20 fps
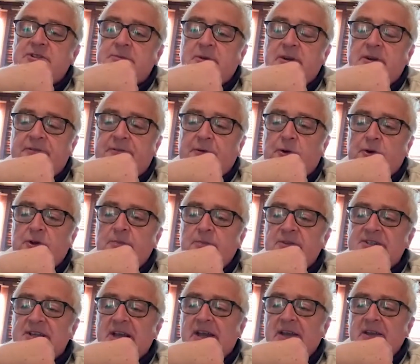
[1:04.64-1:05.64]
is about
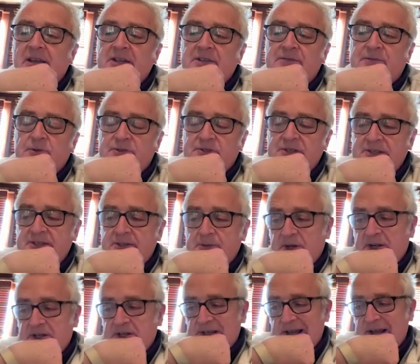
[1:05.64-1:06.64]
40%. S4C is the Welsh